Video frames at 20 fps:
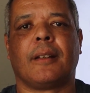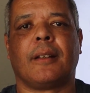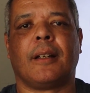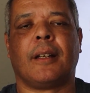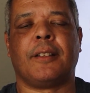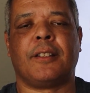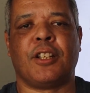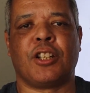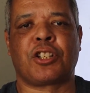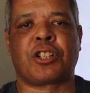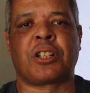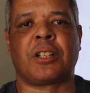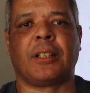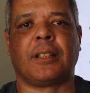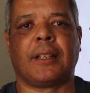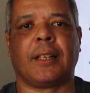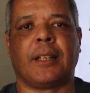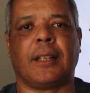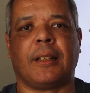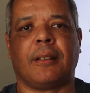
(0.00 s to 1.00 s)

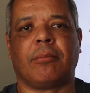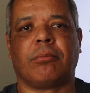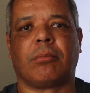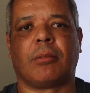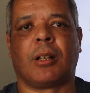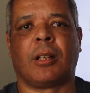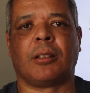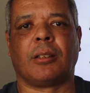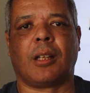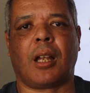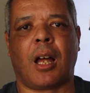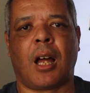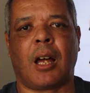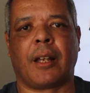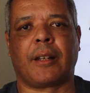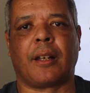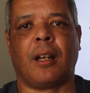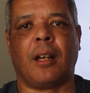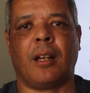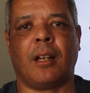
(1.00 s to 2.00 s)
Additionally, a
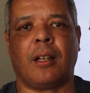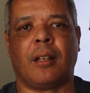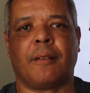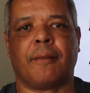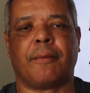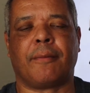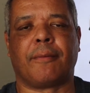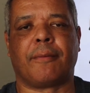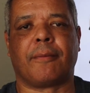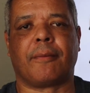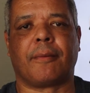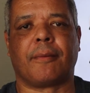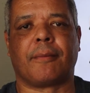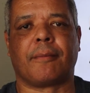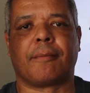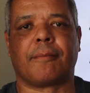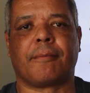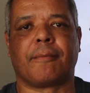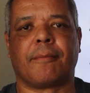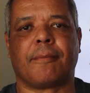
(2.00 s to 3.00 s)
lot
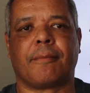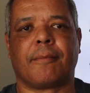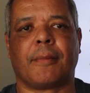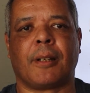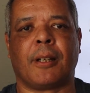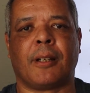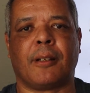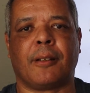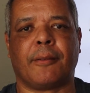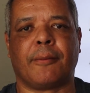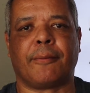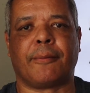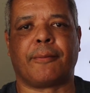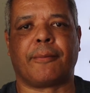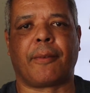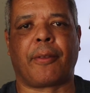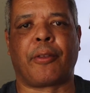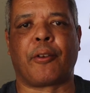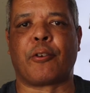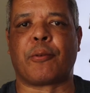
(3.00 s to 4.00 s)
of
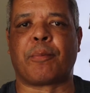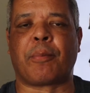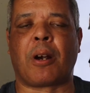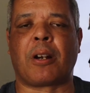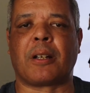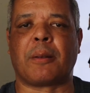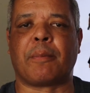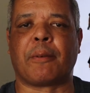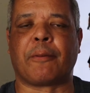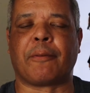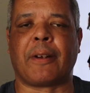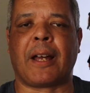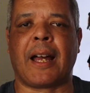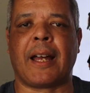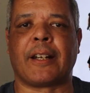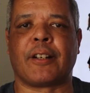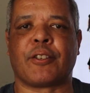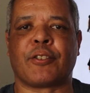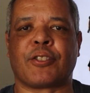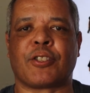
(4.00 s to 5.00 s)
third-party
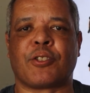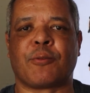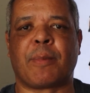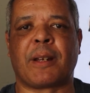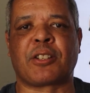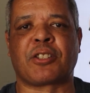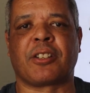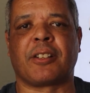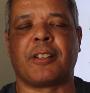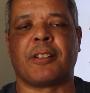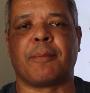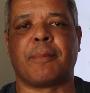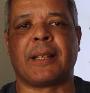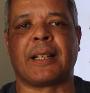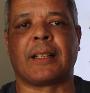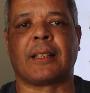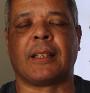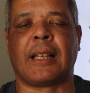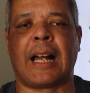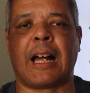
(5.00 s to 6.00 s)
providers, especially the
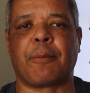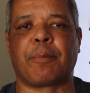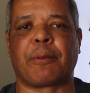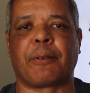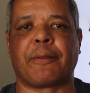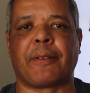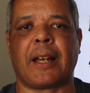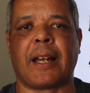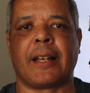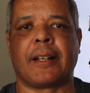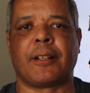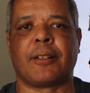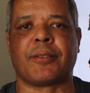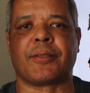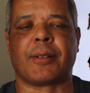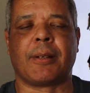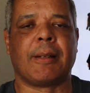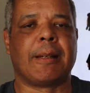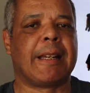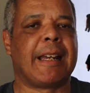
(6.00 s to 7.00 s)
big cloud
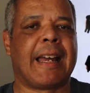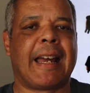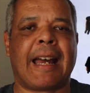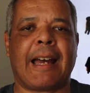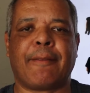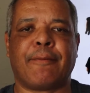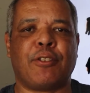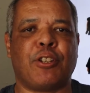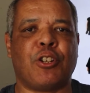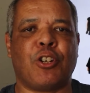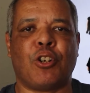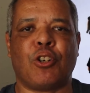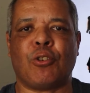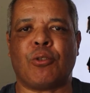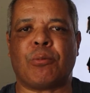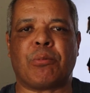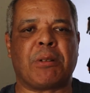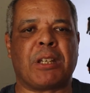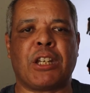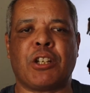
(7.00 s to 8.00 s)
providers, have
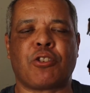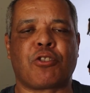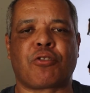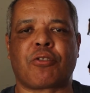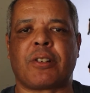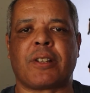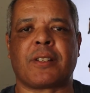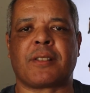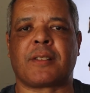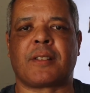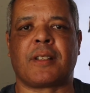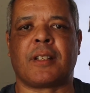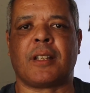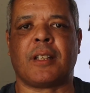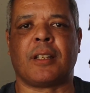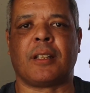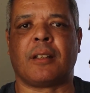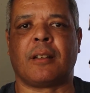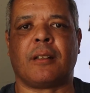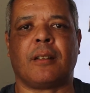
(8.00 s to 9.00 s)
no interest
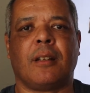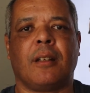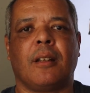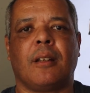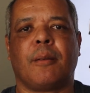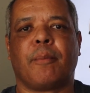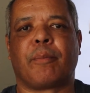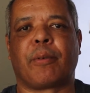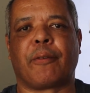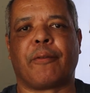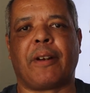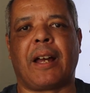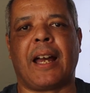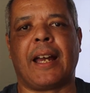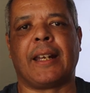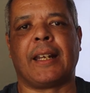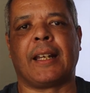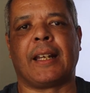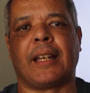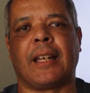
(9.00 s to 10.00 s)
in
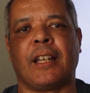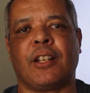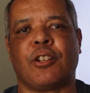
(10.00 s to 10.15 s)
providing